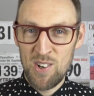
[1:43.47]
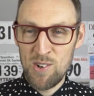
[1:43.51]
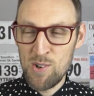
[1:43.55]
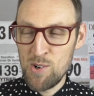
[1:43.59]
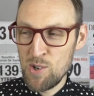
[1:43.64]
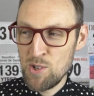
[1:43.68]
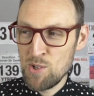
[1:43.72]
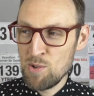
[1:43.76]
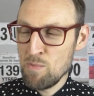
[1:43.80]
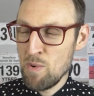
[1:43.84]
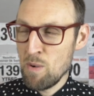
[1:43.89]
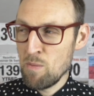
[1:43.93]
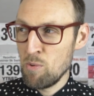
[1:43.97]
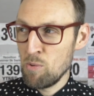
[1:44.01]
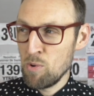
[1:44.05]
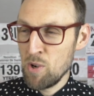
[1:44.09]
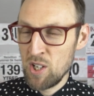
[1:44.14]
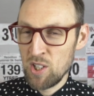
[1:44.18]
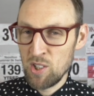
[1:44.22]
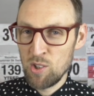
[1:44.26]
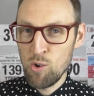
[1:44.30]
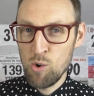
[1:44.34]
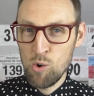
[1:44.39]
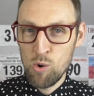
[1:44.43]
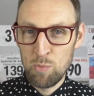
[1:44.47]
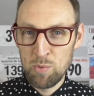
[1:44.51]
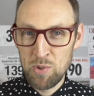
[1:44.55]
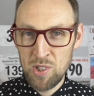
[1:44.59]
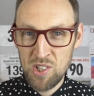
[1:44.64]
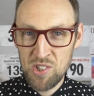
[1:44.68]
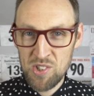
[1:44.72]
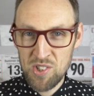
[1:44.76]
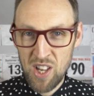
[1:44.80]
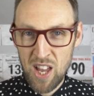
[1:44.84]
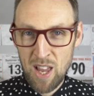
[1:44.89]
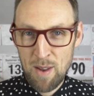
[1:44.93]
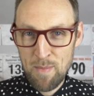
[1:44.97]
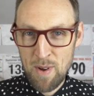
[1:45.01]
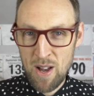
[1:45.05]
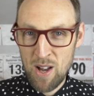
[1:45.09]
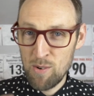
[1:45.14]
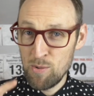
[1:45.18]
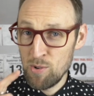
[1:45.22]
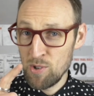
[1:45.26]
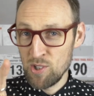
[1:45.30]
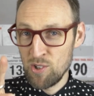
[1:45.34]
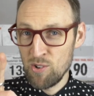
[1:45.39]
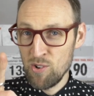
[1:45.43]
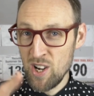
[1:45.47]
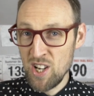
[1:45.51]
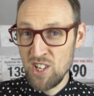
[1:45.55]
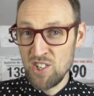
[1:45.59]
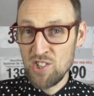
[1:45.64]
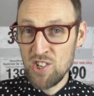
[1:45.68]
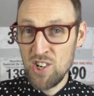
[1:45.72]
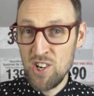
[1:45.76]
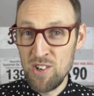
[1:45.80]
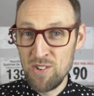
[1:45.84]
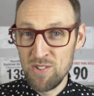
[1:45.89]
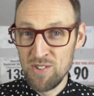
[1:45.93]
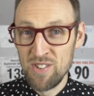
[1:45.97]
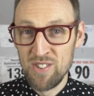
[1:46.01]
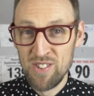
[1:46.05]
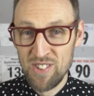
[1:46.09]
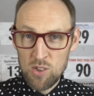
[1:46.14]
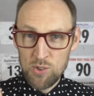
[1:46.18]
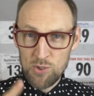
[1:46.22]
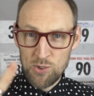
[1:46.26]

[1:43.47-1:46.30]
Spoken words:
I always remember when Corpses came out. What a great tune.